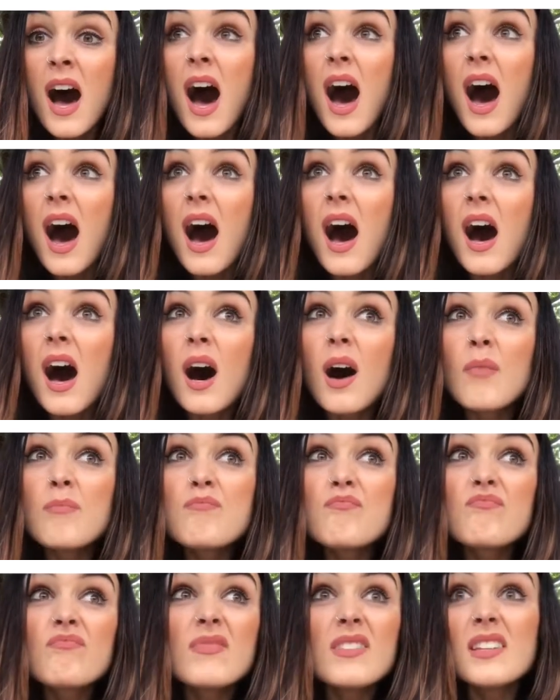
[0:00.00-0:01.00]

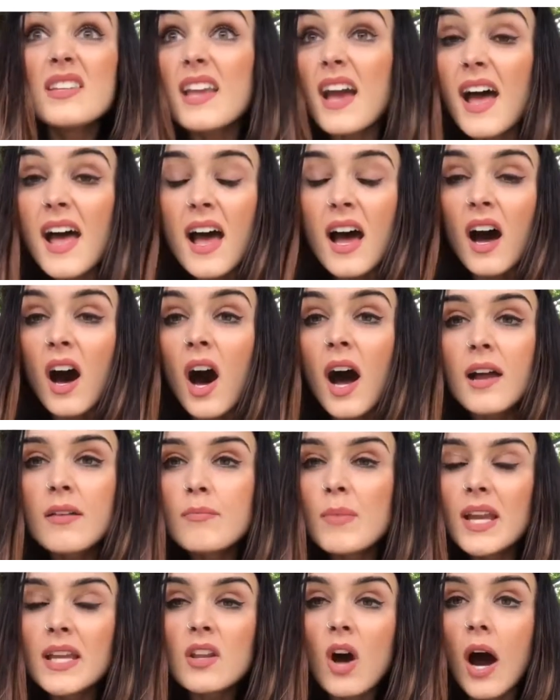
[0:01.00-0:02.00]
I
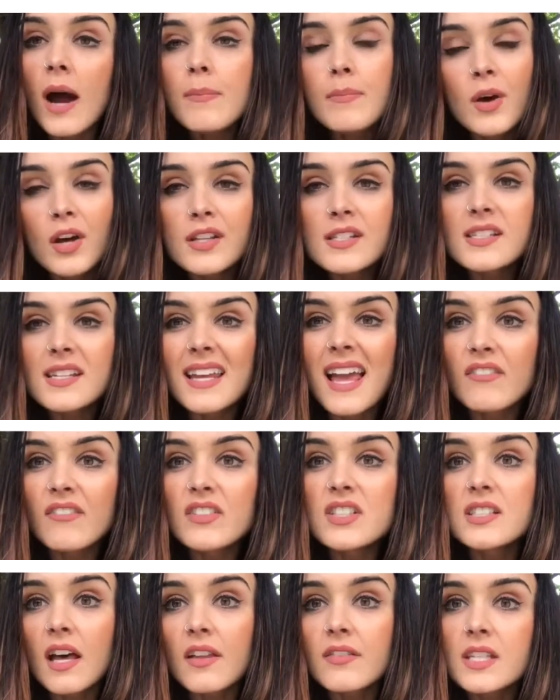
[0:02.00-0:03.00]
mean, I personally
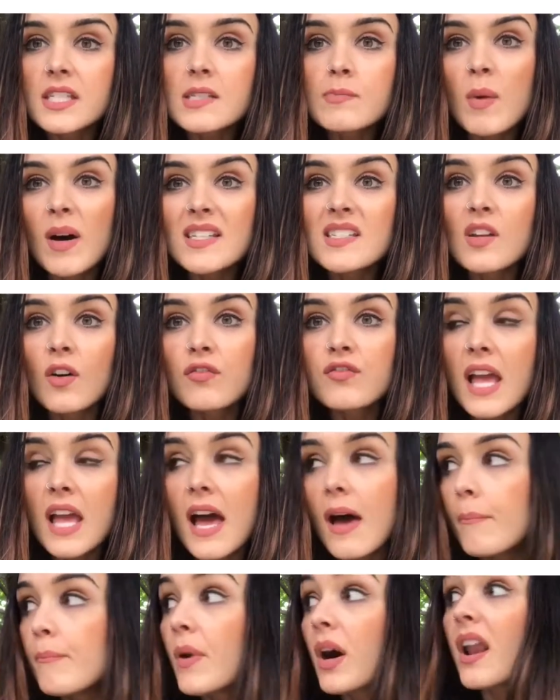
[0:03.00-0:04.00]
haven't done this myself
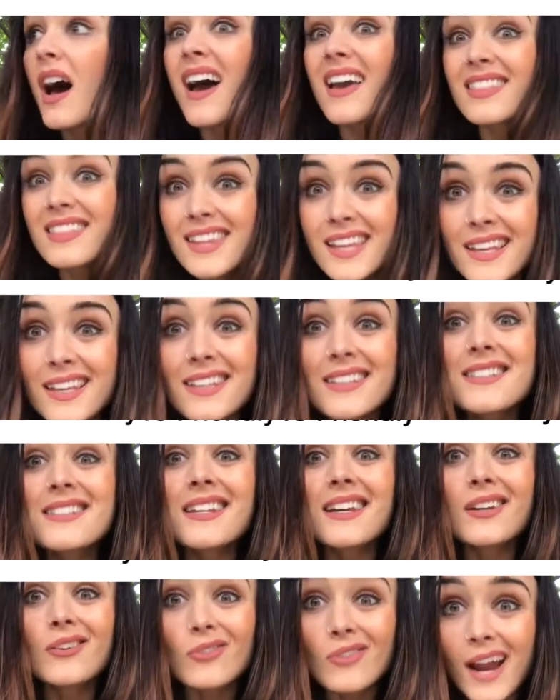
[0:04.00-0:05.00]
yet, but I think it's
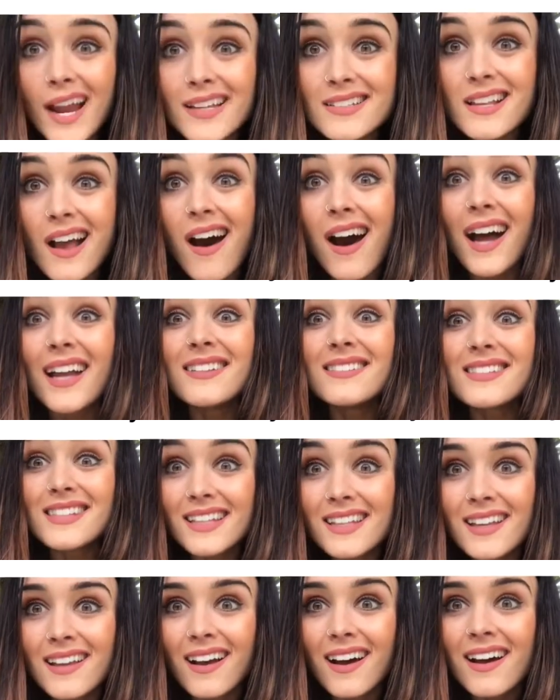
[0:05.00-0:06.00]
a great
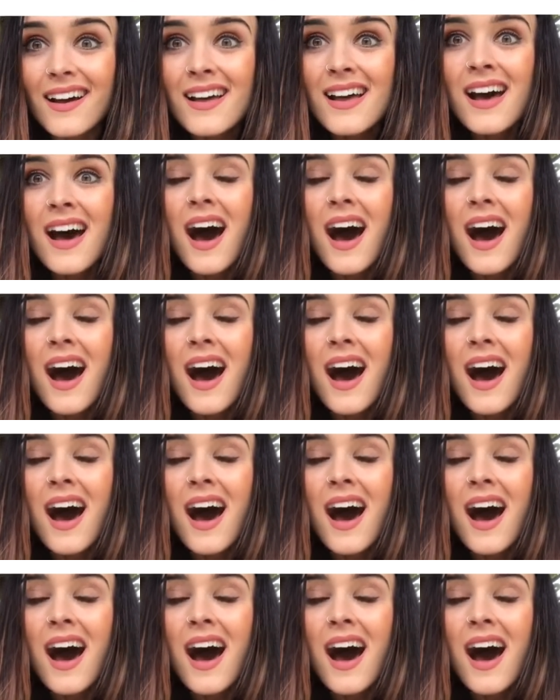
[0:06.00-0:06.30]
idea.